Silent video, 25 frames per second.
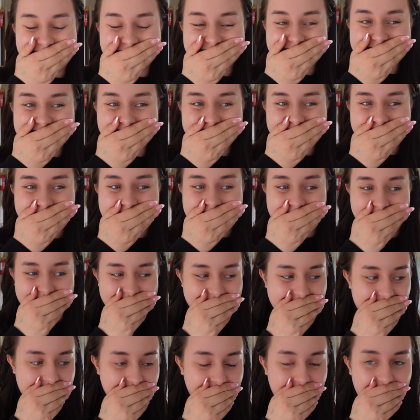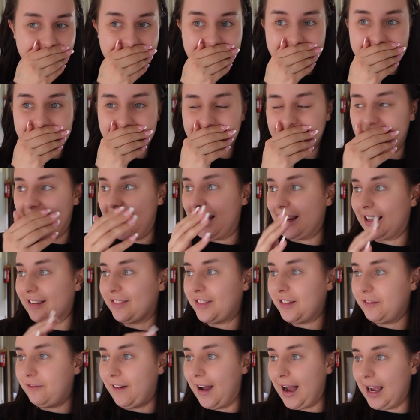I'm so excited to be here.
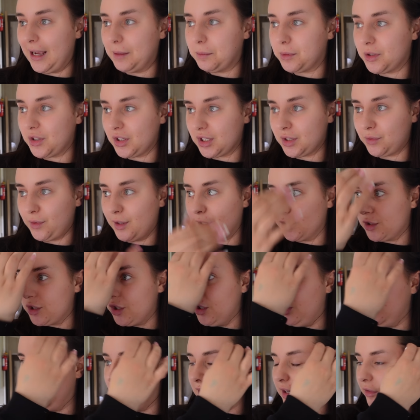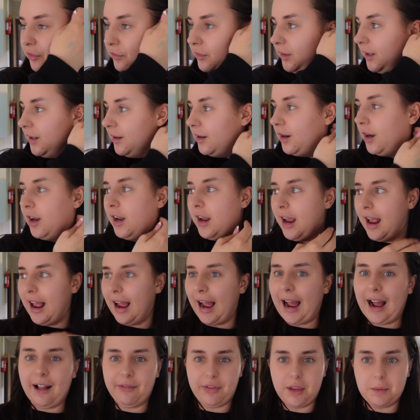Like, the vibes just feel totally different
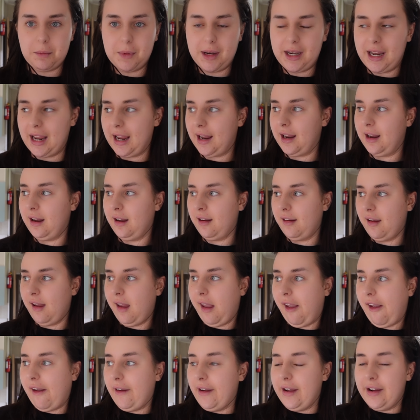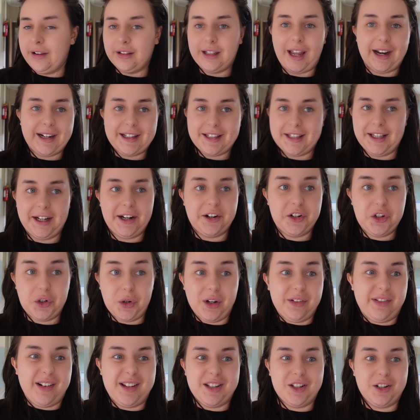at the minute. Like I said, I don't
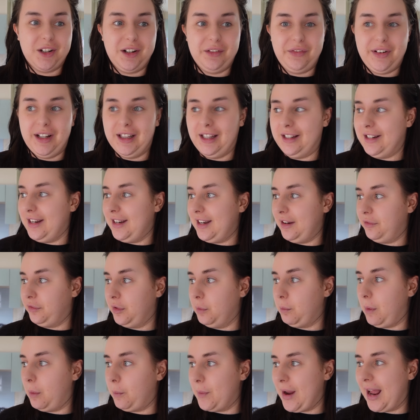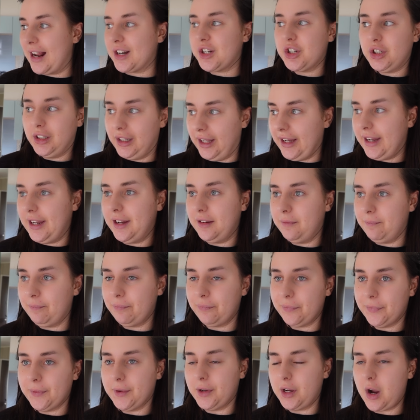know if it's going to feel any different when we actually
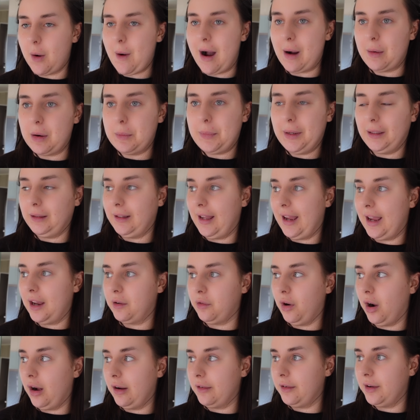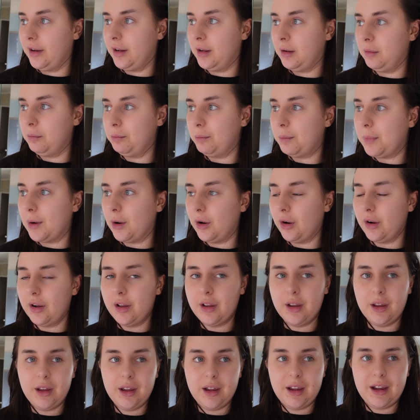go out a bit later on. But
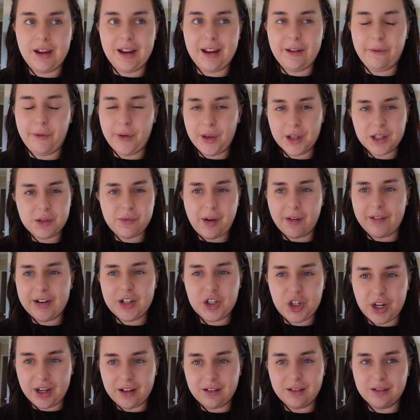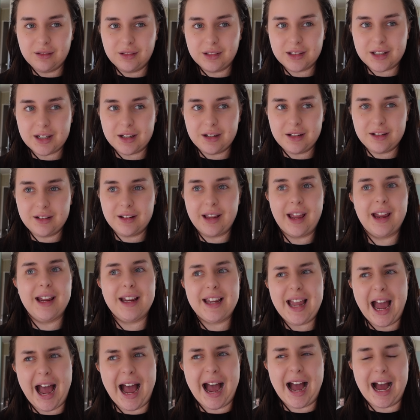it feels very chilled
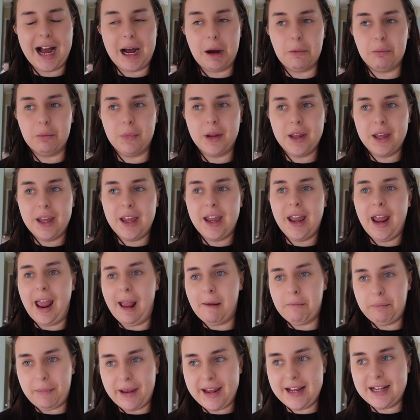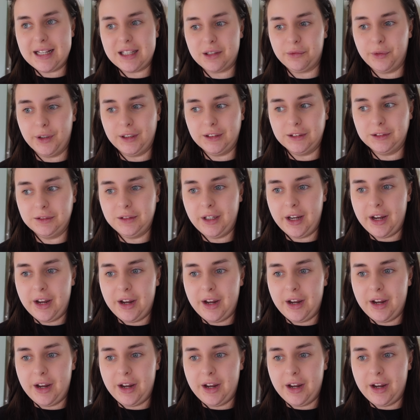and calm and peaceful.